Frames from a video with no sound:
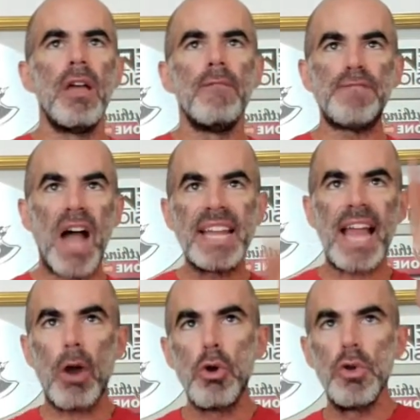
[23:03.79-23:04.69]
Find
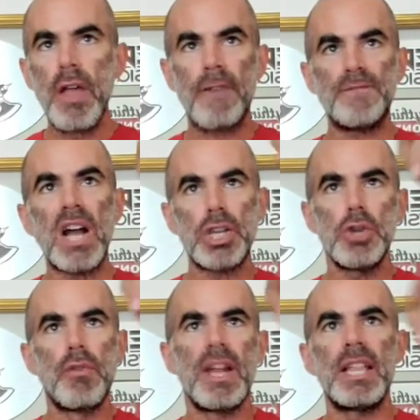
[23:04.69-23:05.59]
out who the fuck
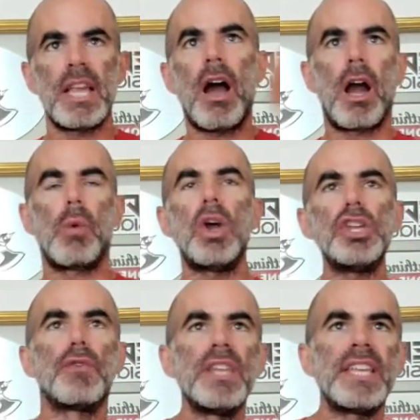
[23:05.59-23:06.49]
you really are, what
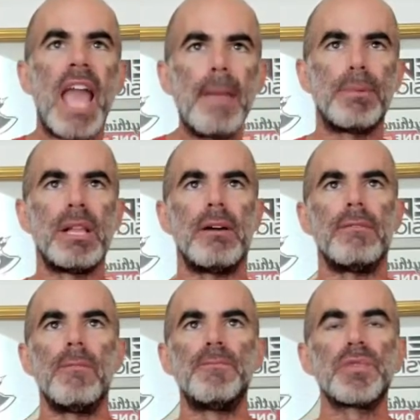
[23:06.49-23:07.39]
you're really capable of.
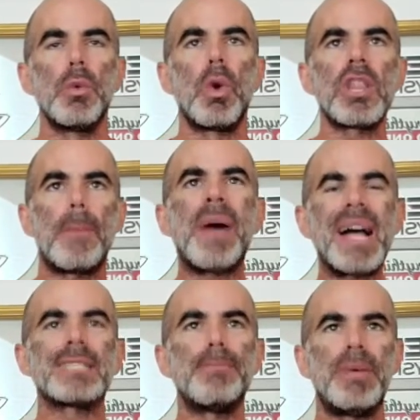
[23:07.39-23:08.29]
What are the
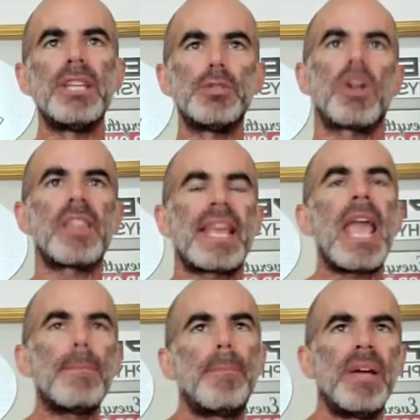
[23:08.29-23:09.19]
possibilities? What are the
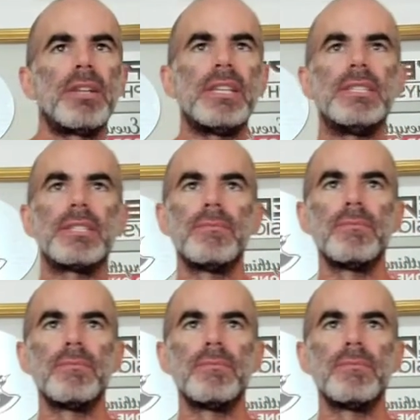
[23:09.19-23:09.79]
capabilities?